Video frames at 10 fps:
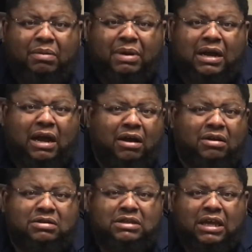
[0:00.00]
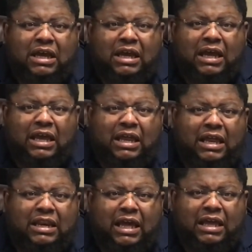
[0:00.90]
because
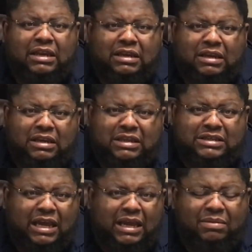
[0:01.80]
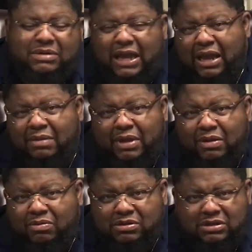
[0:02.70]
at the same time he
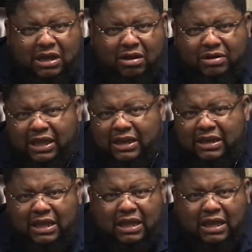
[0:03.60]
was taught that